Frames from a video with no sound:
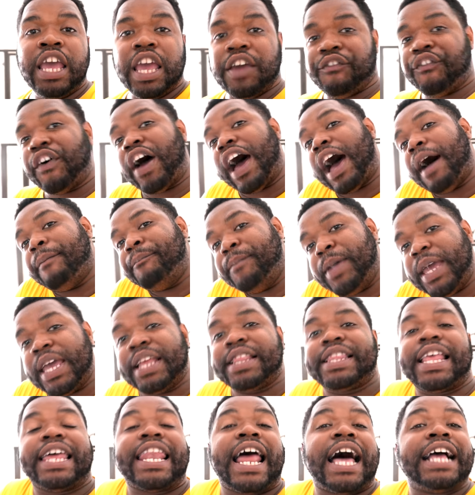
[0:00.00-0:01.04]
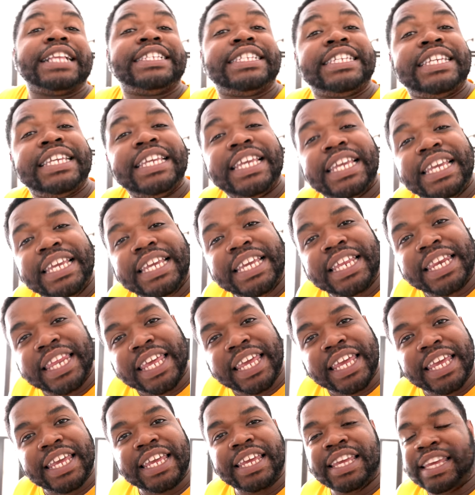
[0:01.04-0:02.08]
If I admit that I
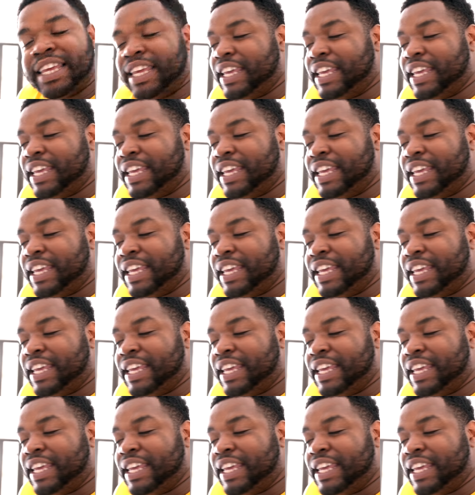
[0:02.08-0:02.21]
cheated.